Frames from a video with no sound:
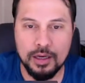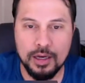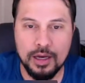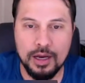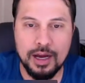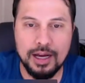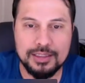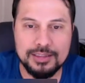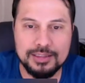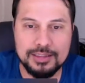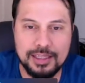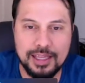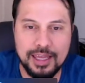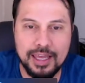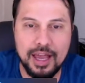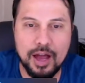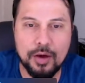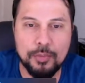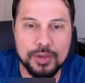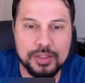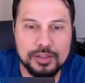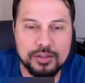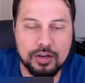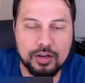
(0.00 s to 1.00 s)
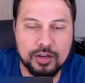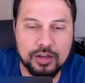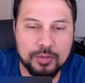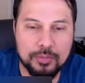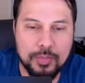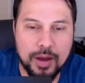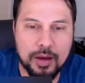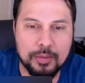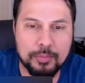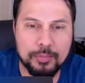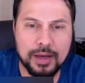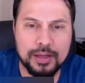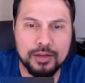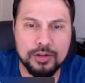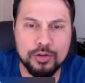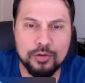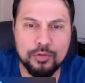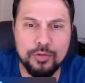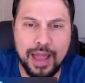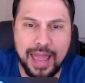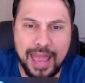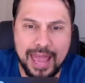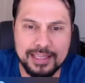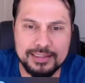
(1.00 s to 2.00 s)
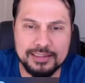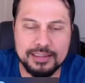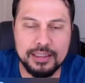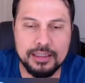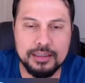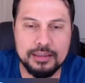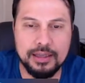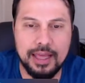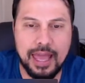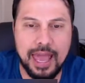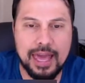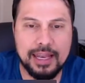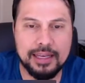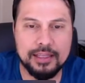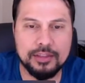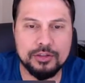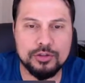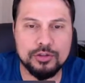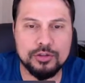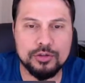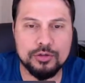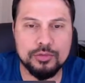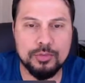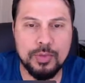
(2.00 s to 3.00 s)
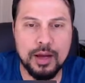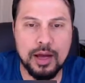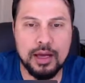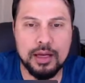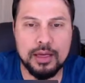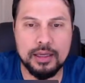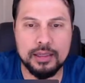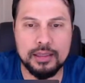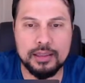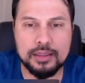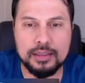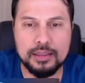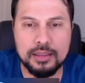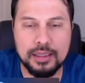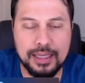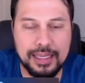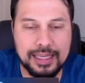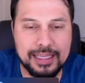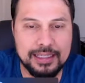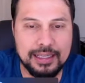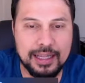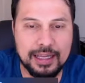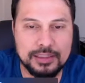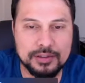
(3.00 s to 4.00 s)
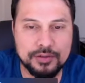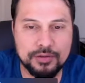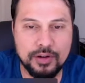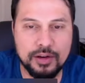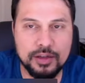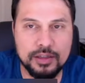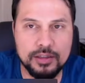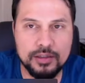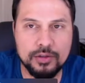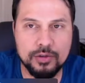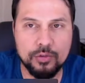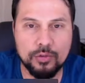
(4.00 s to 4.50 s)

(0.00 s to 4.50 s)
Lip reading: Today I'll be talking about my new asset added to my index fund,